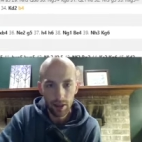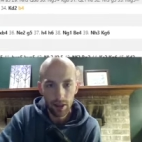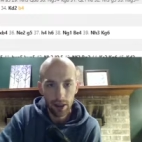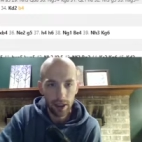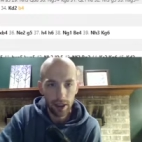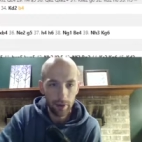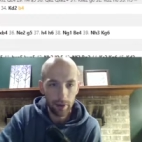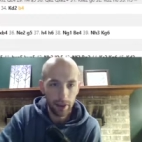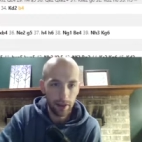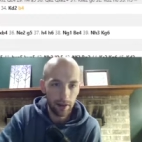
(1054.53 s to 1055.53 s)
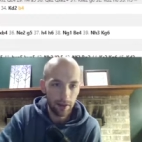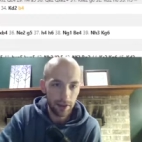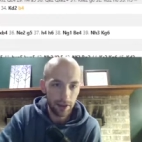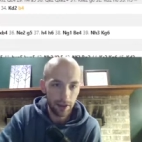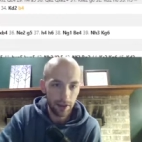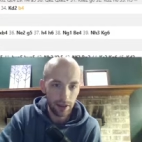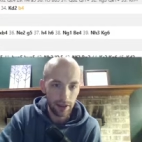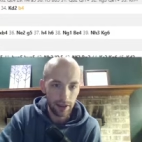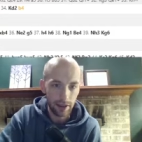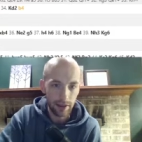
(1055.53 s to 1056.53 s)
then we get a position like
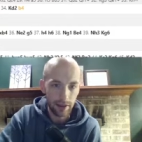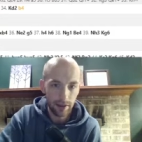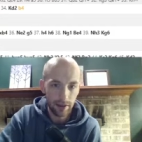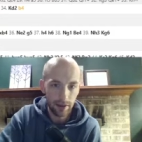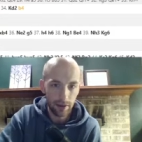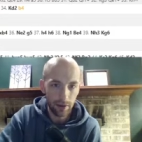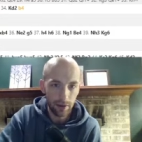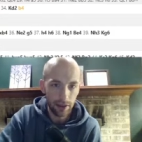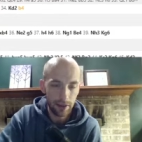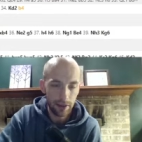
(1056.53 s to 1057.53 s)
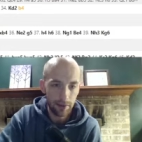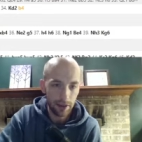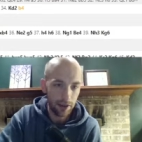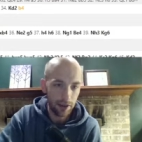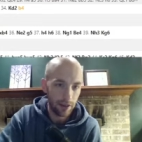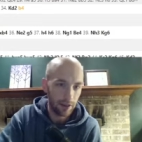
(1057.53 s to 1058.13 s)
this. So in this position,